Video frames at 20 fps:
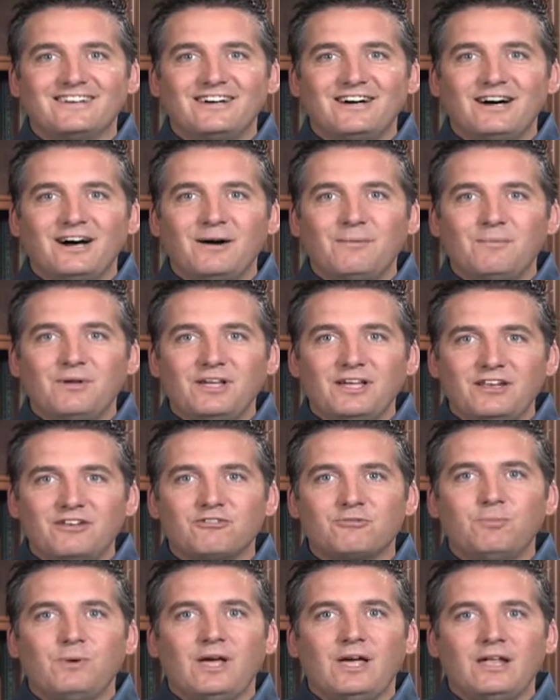Um, it
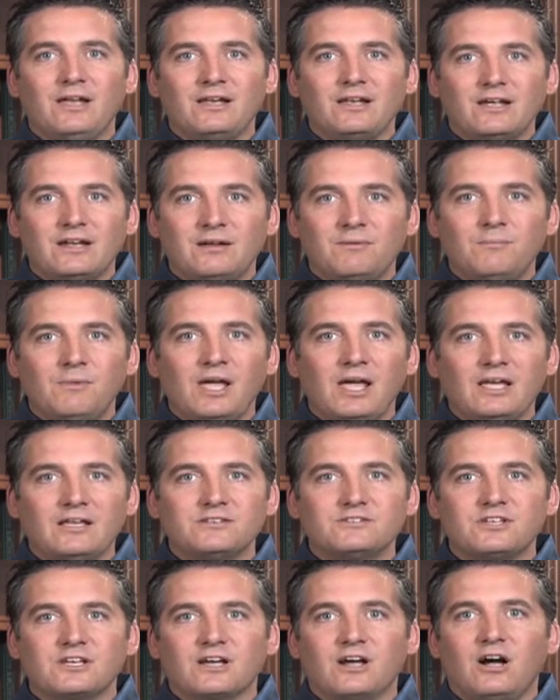has been an
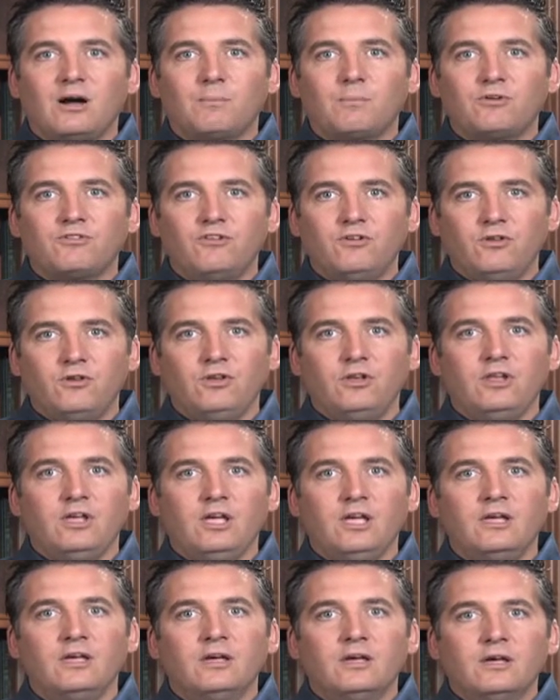amazing
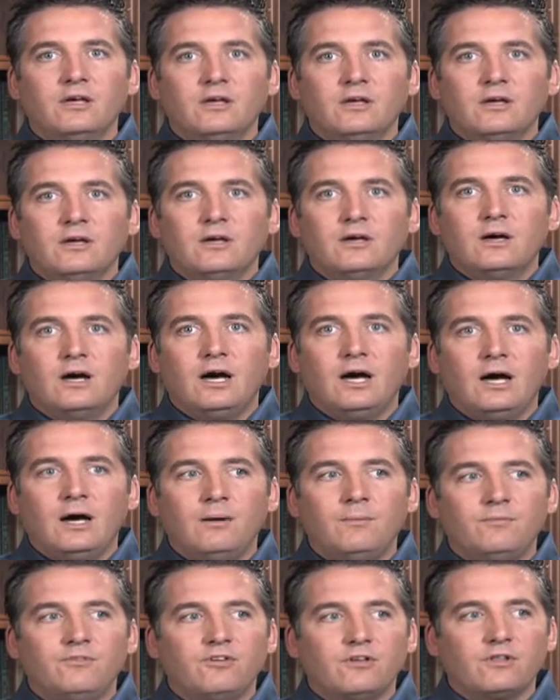opportunity
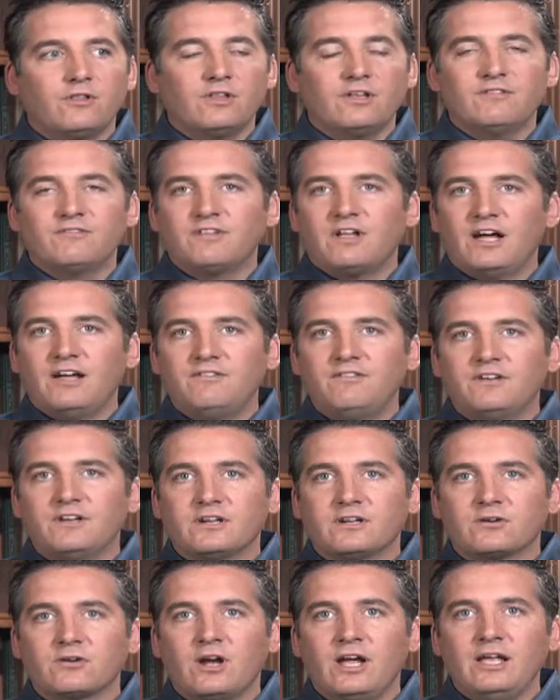um, to live life
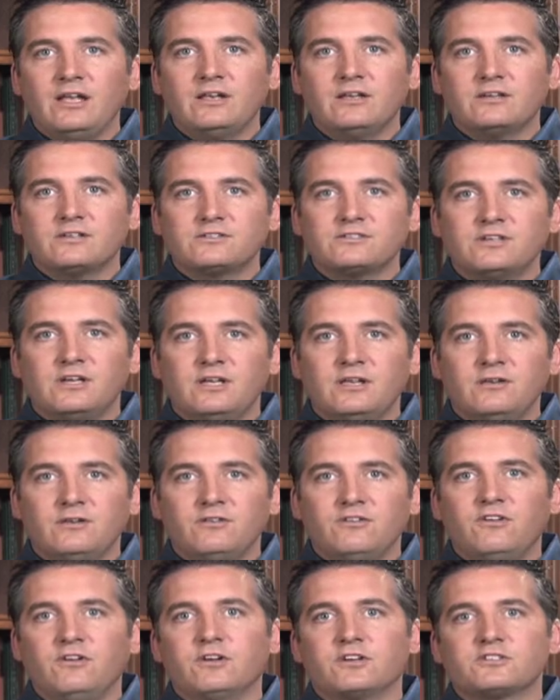in greatness
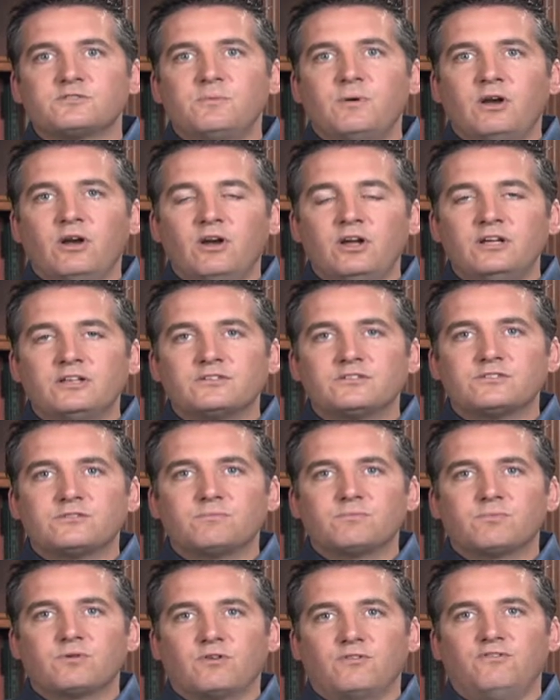and to experience
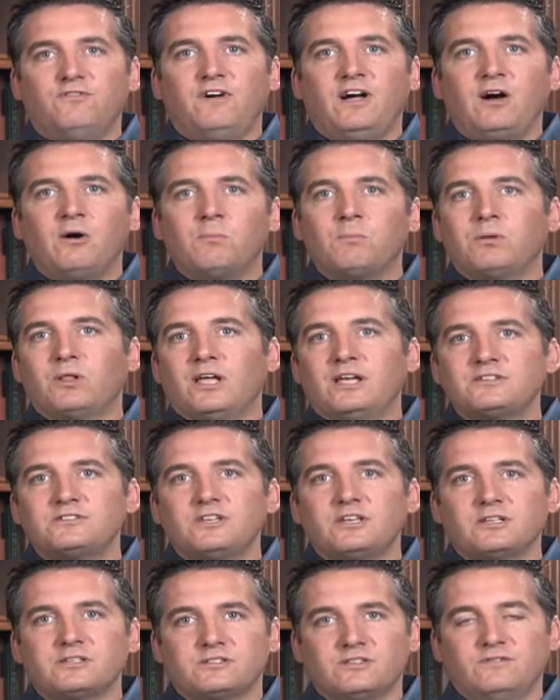profound
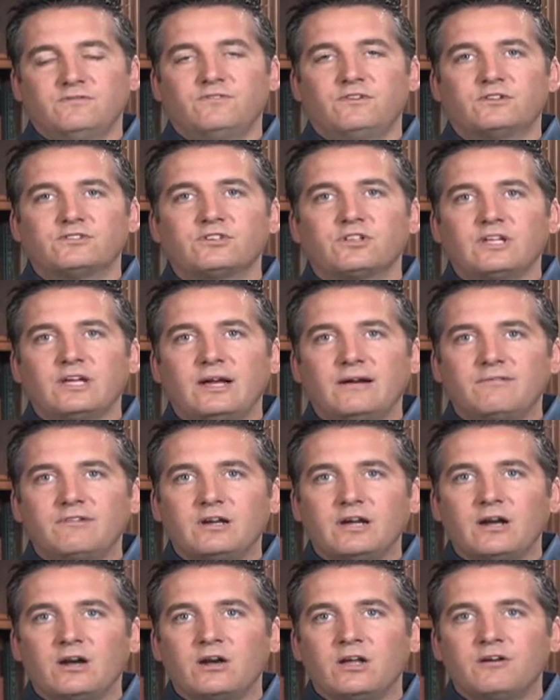blessings in virtually
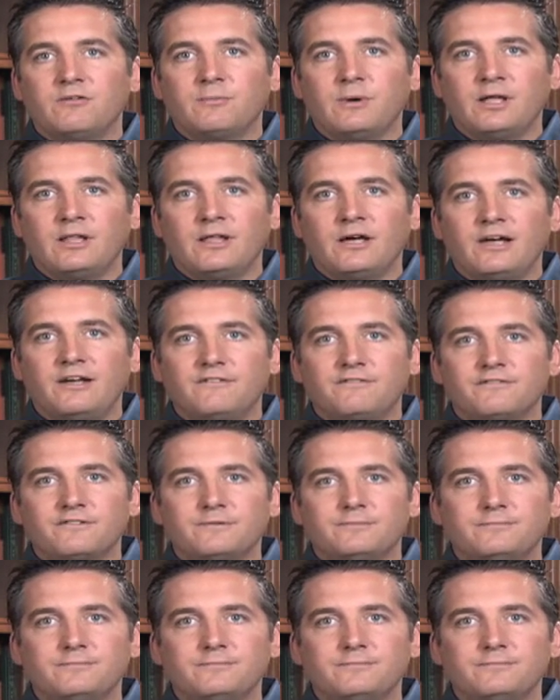every area of my life.